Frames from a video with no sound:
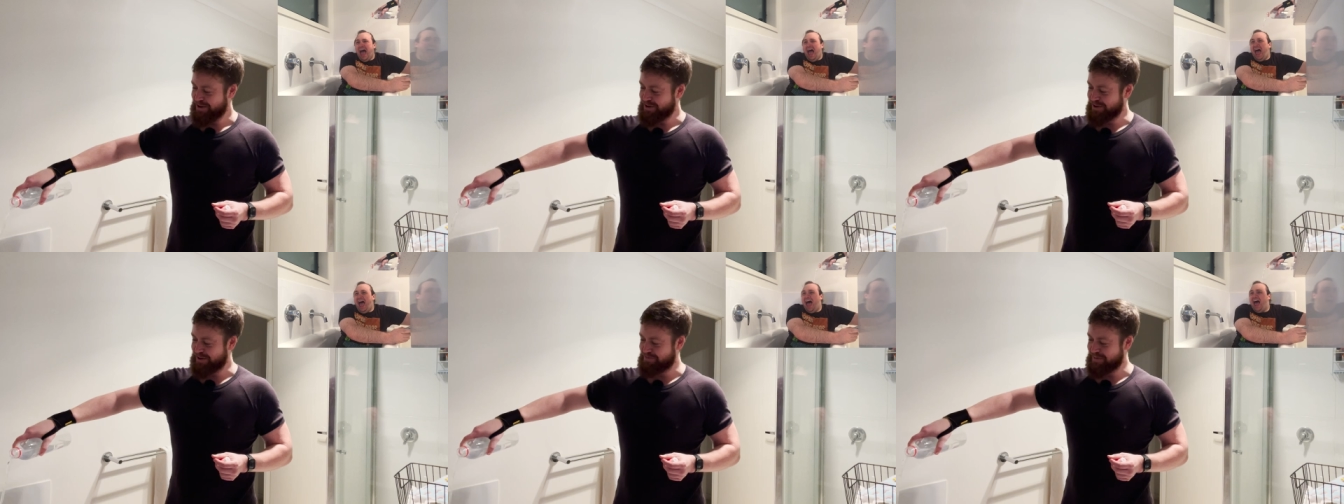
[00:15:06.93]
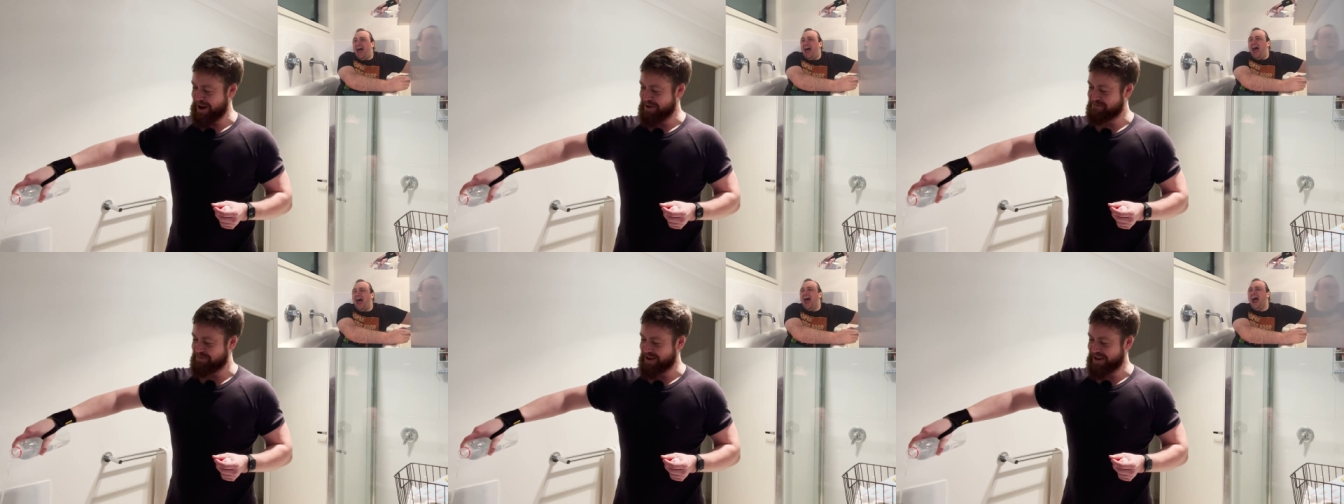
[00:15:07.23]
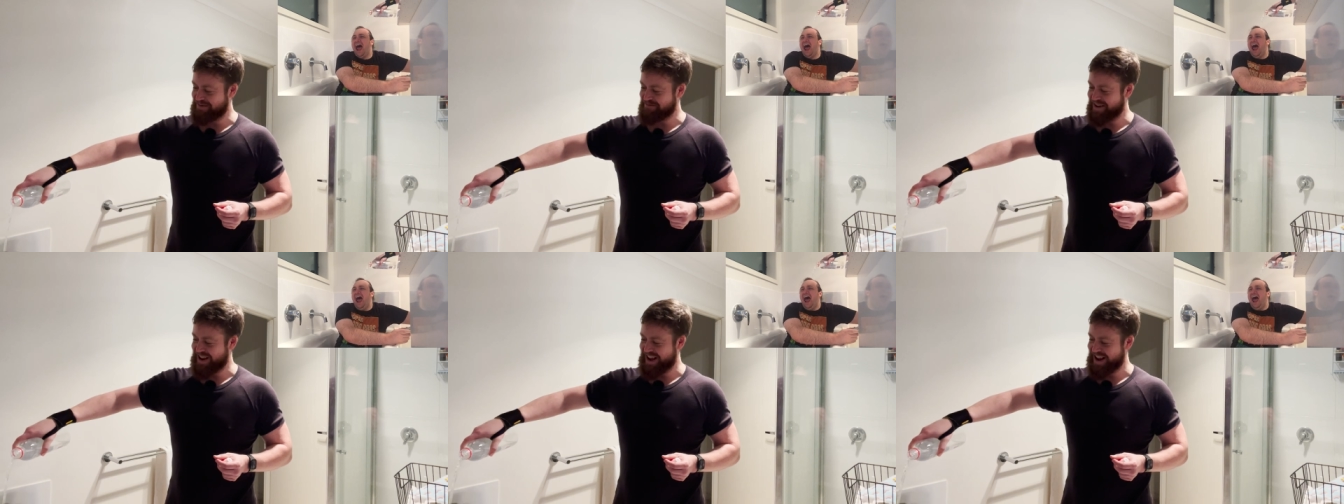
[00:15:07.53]
Who's my
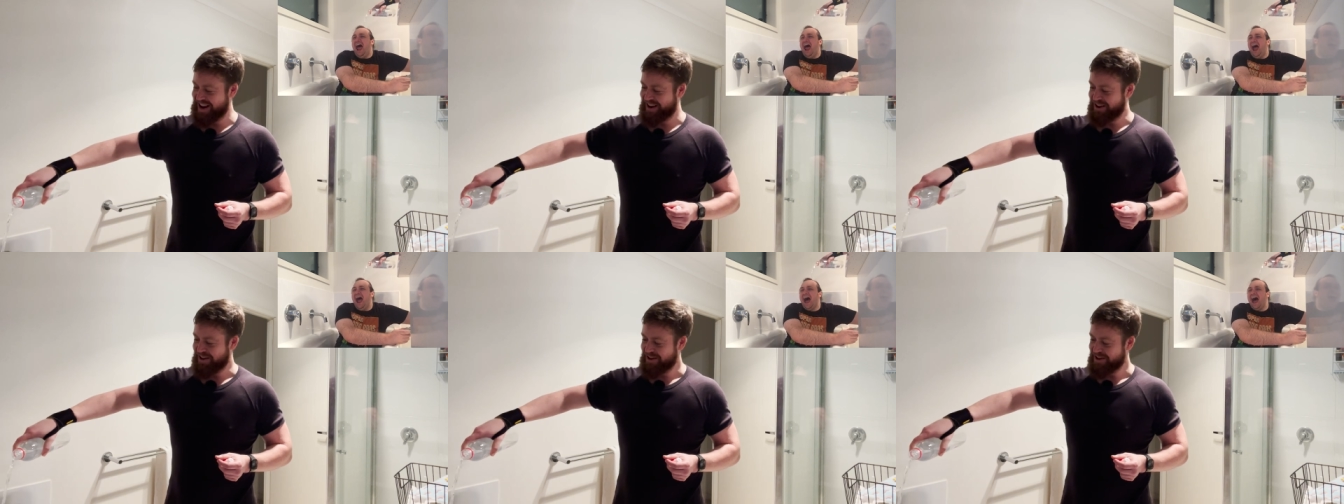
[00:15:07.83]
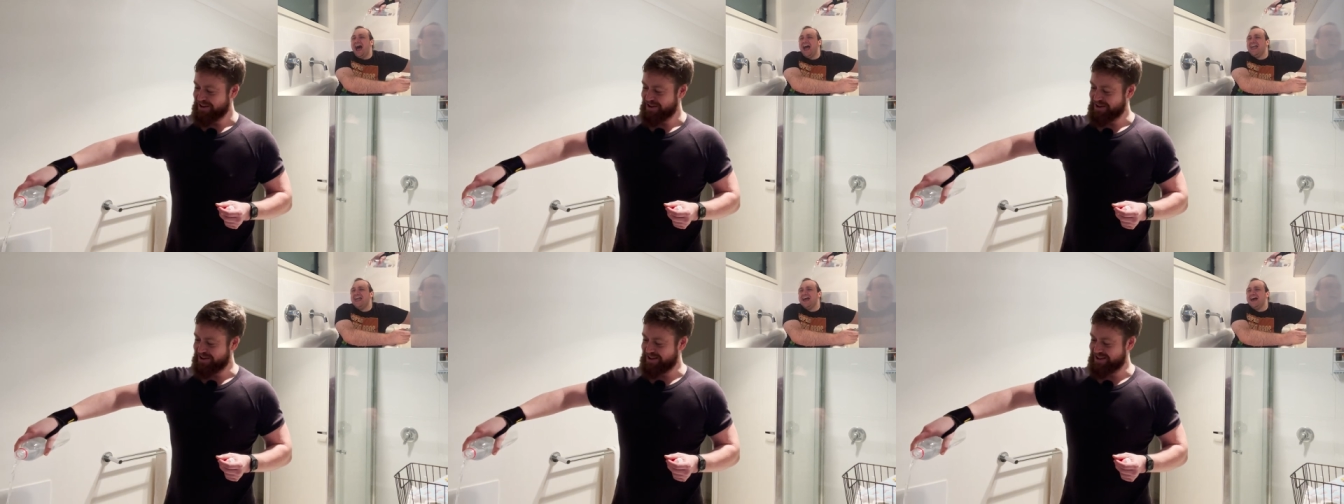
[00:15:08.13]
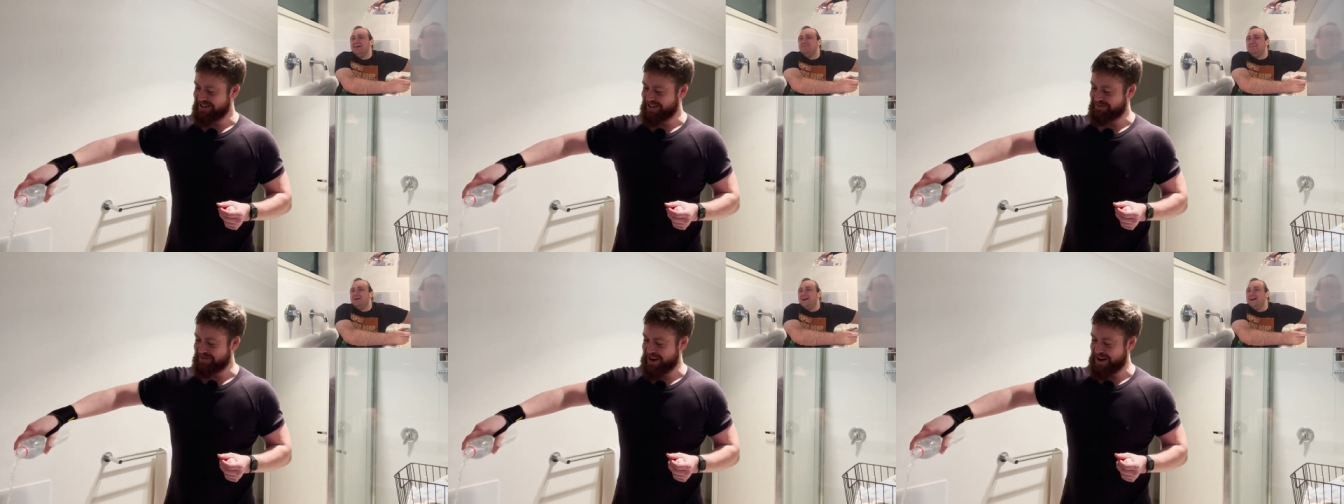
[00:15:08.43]
big man?
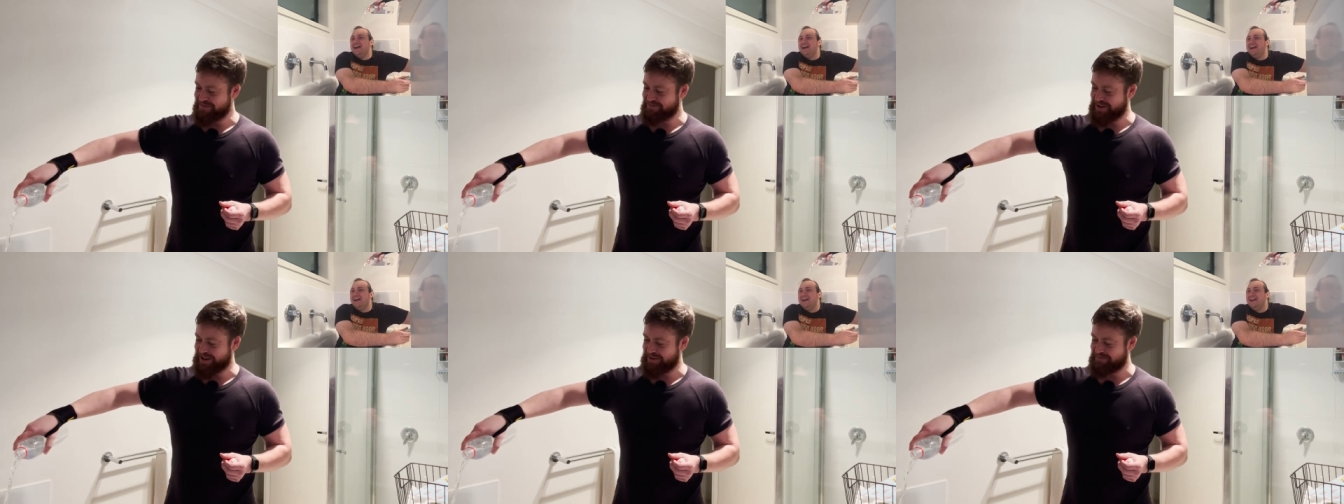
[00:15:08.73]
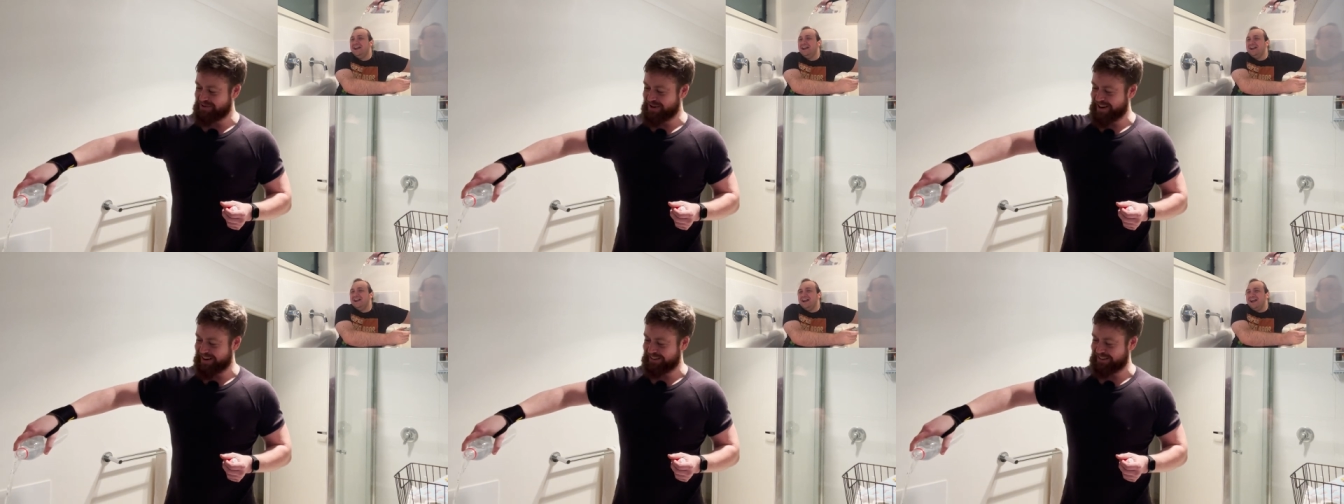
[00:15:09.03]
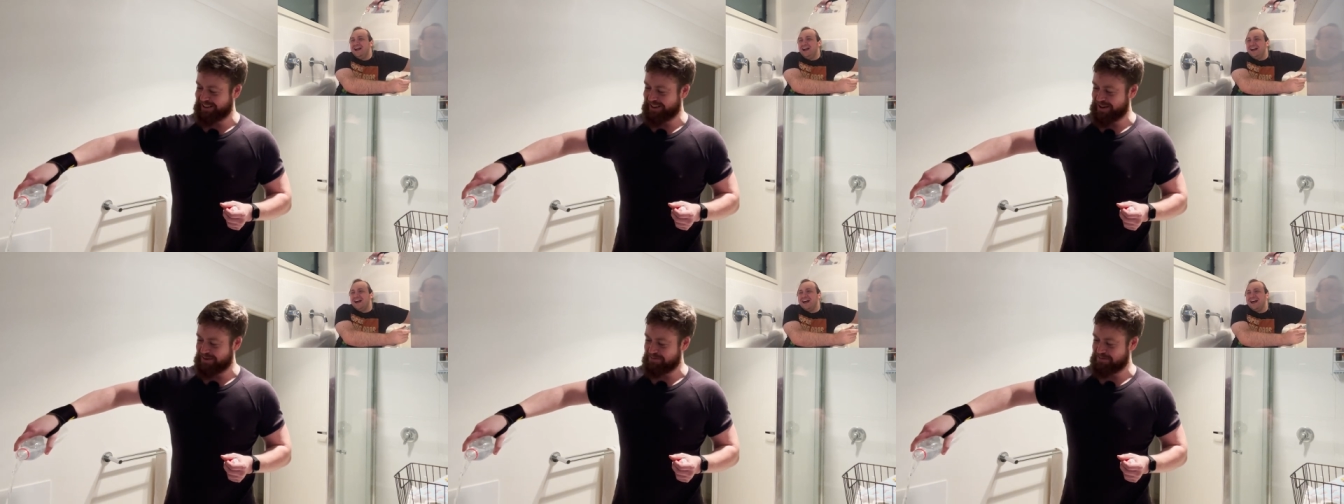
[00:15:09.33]
Who's my big
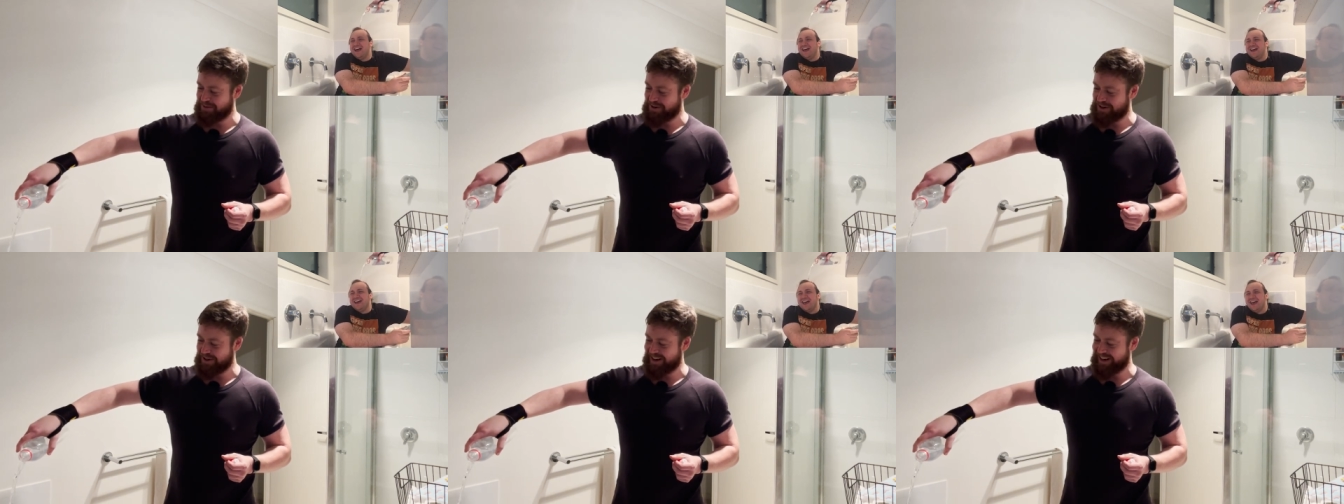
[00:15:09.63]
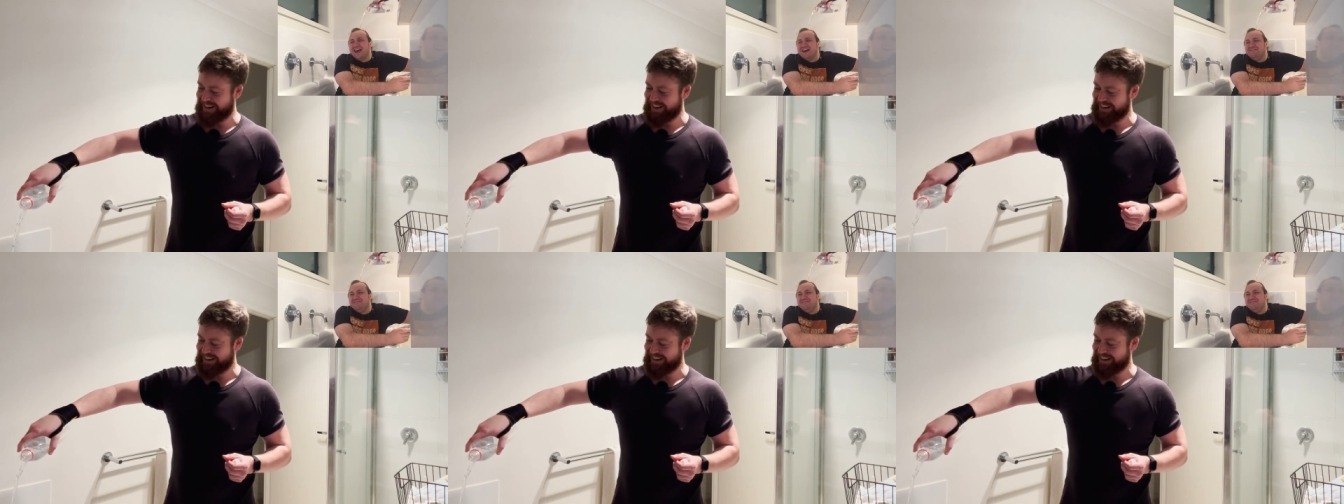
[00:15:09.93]
bathtub So.